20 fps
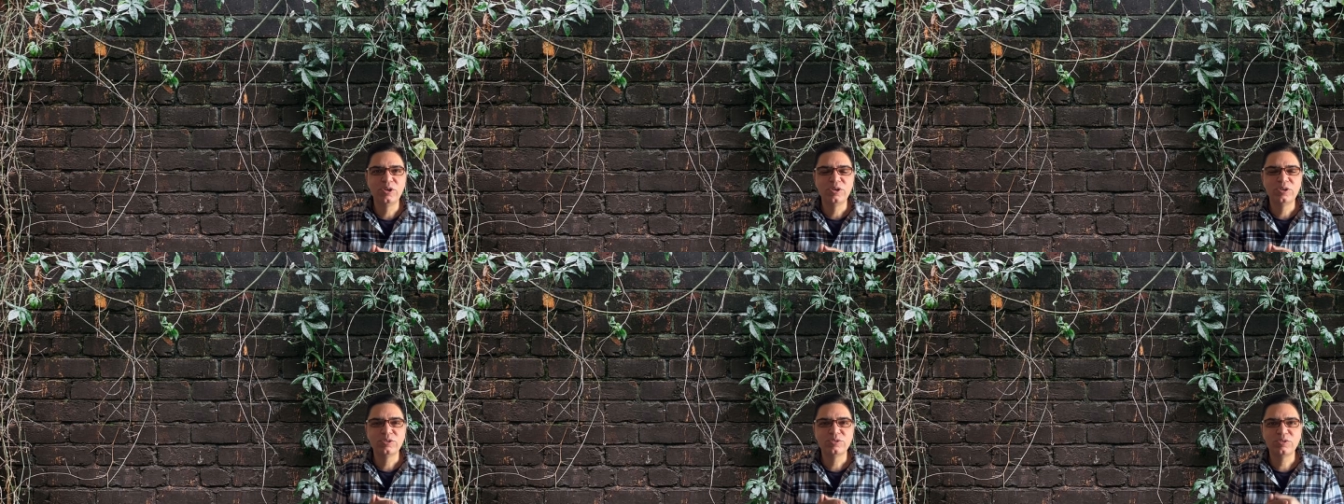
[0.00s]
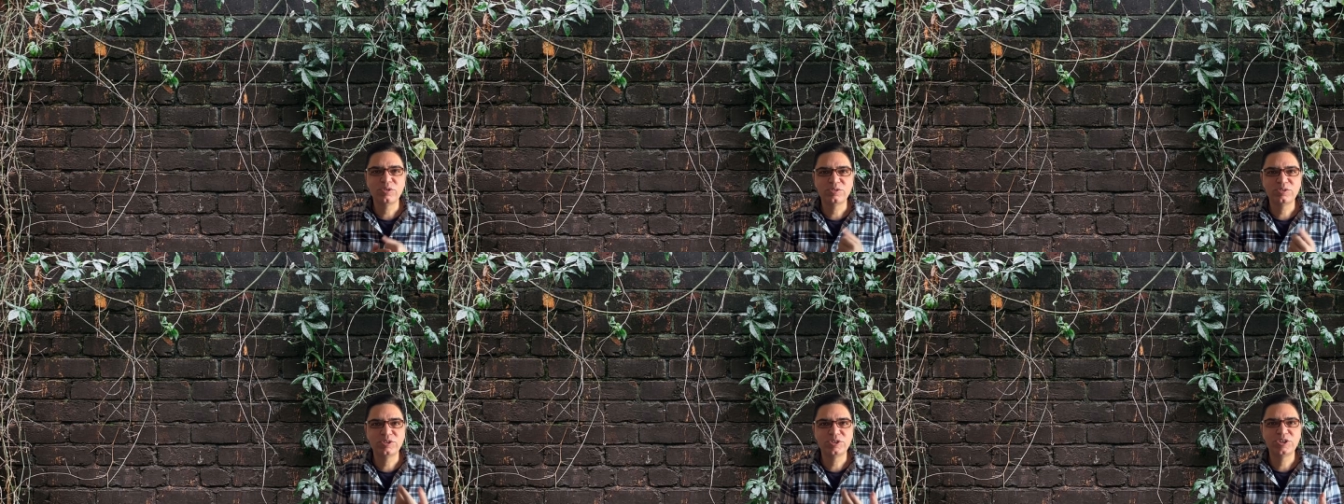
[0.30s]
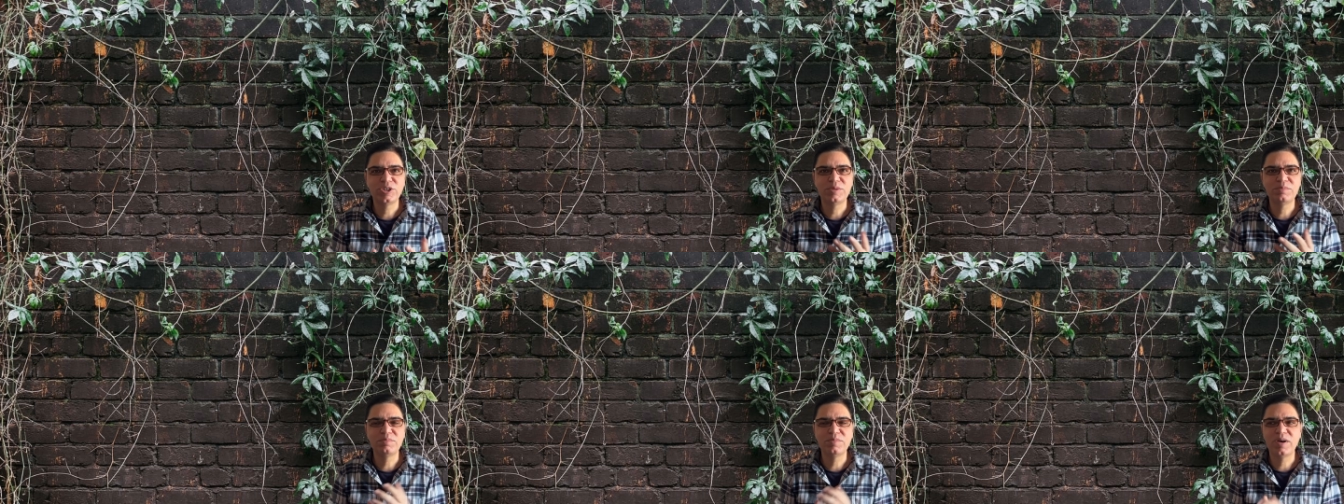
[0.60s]

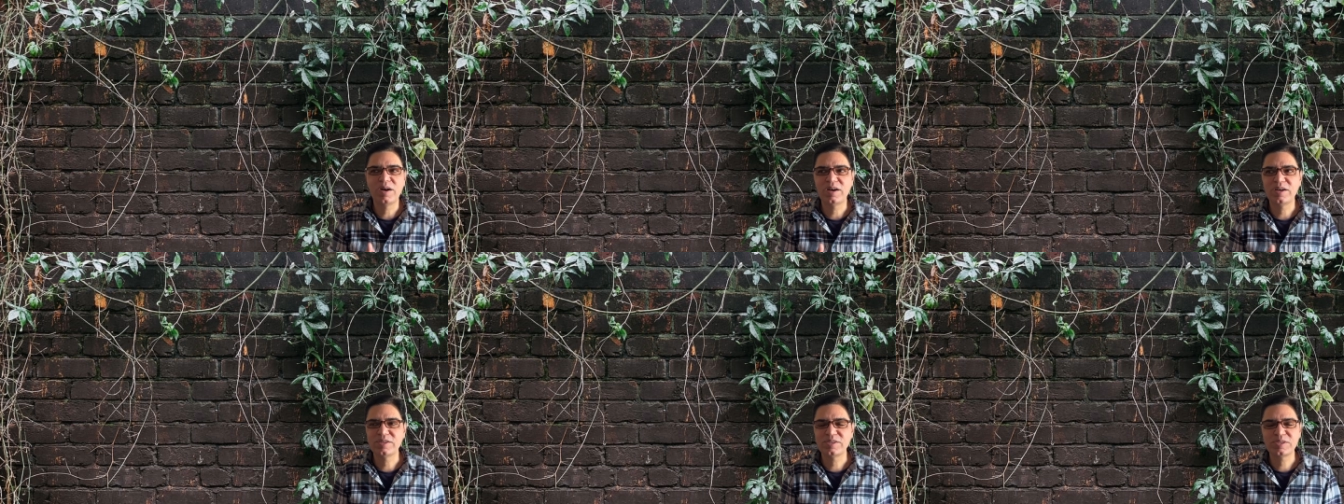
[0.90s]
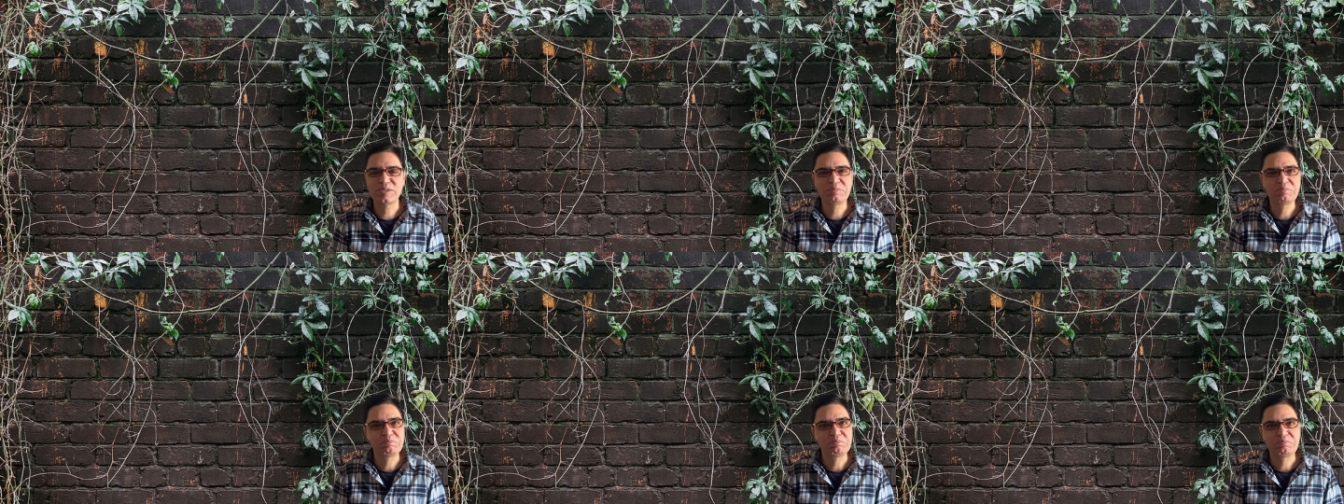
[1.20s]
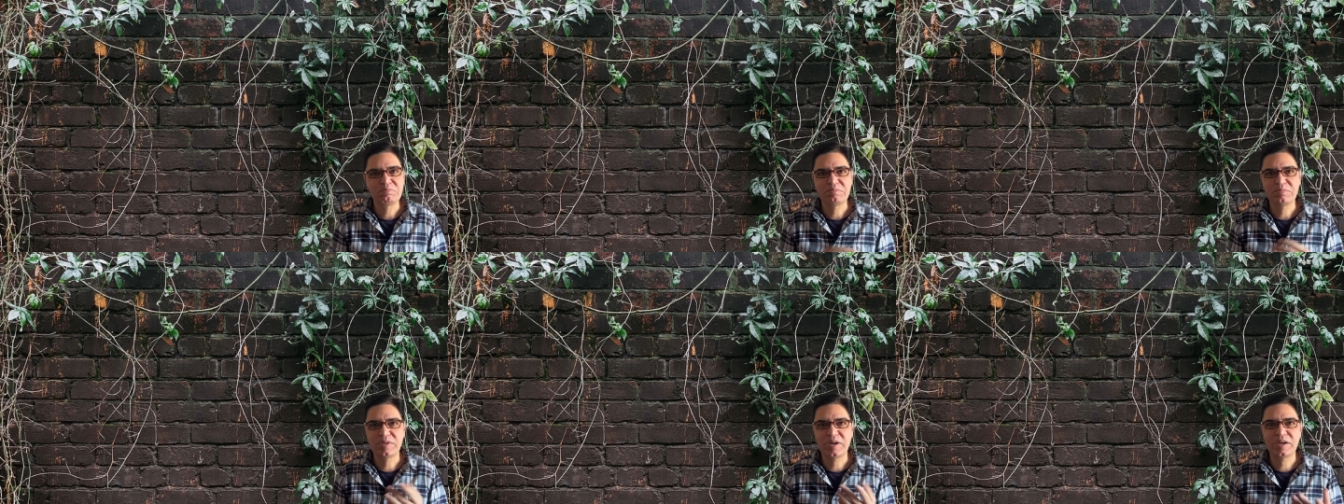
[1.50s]
sausage-shaped mass,
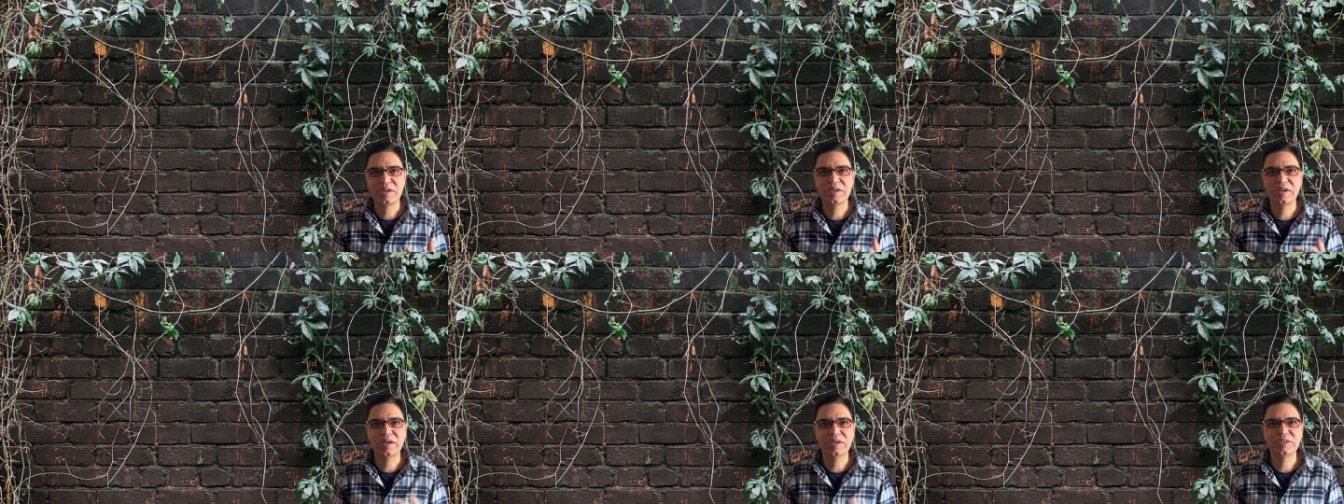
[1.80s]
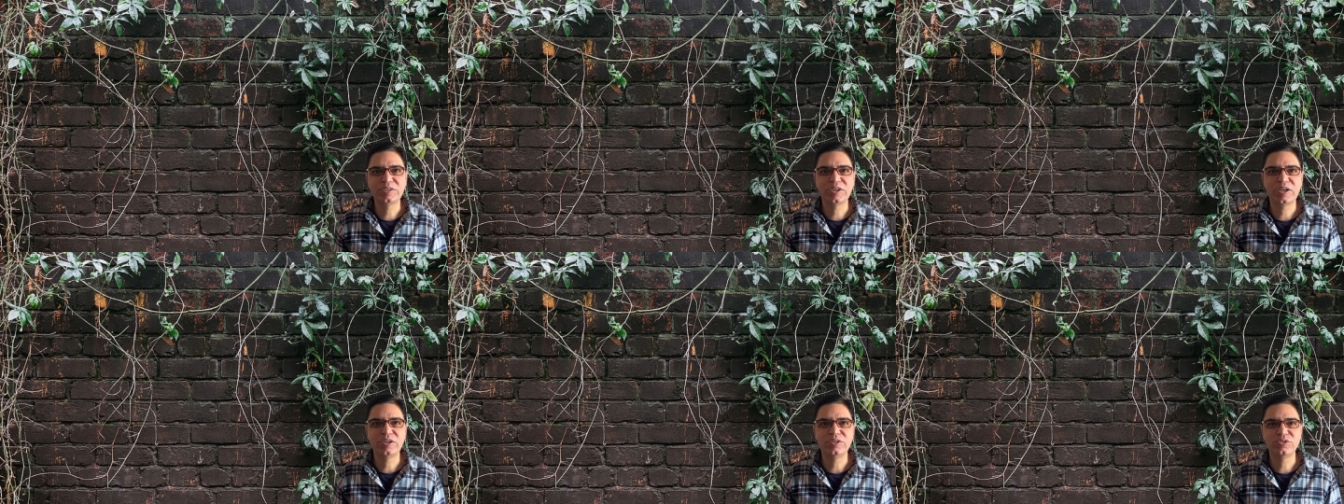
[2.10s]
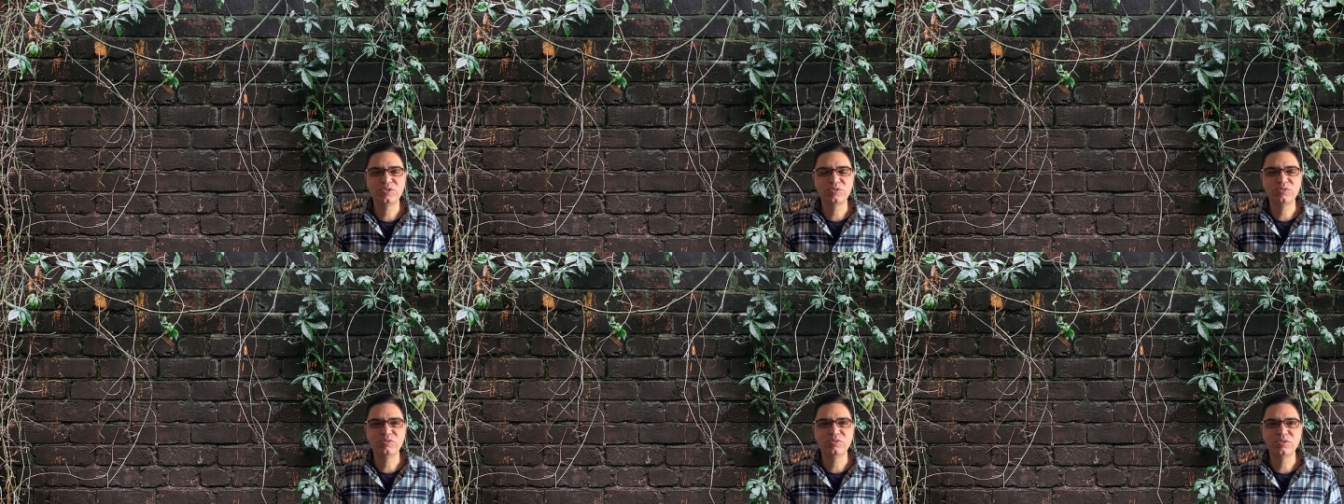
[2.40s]
red currant jelly
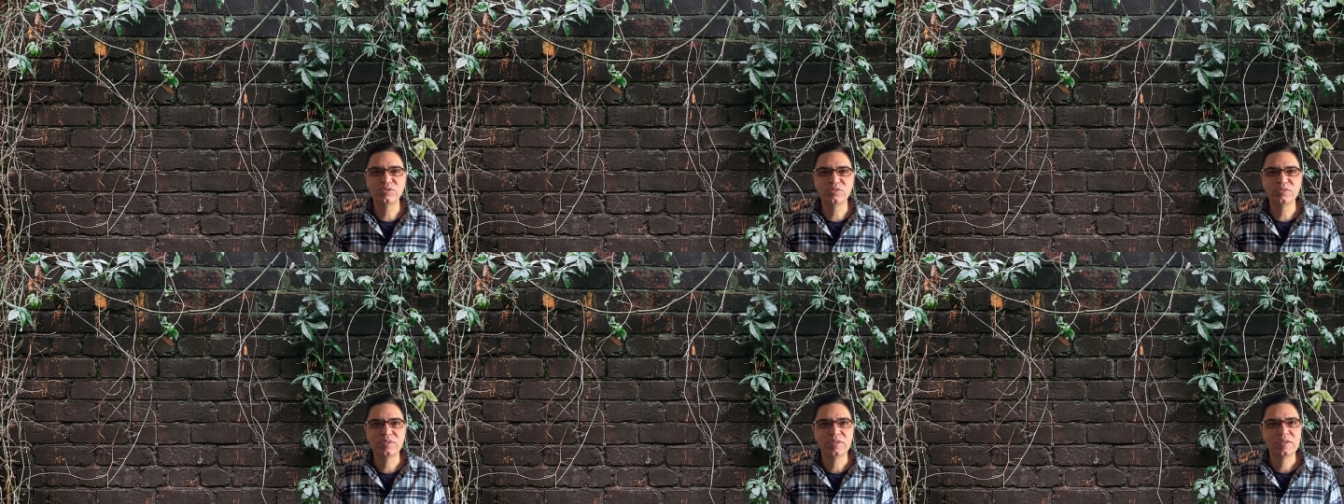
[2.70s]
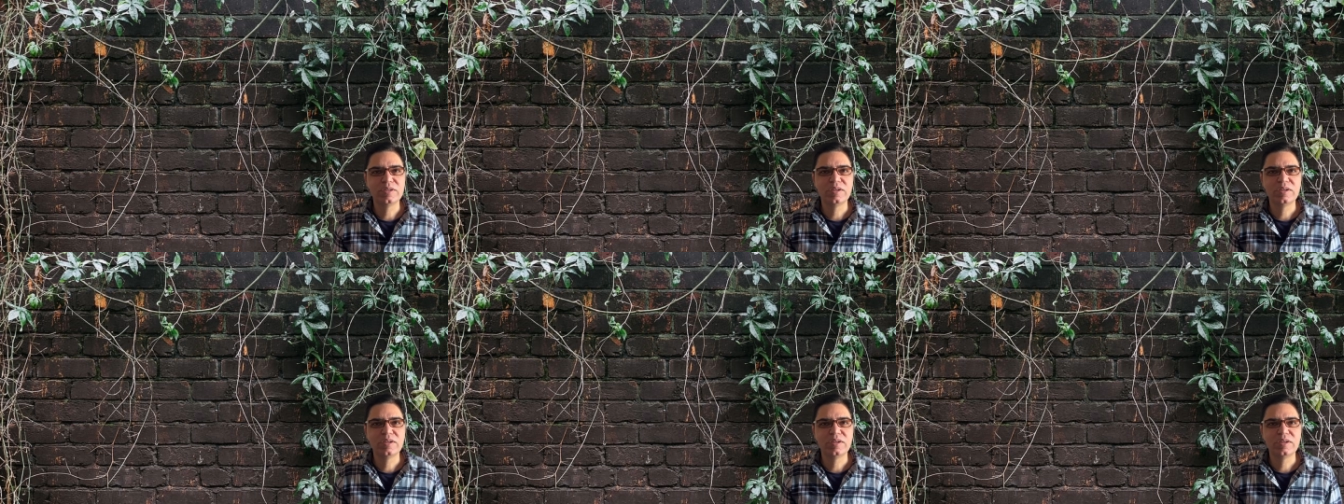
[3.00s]
stools,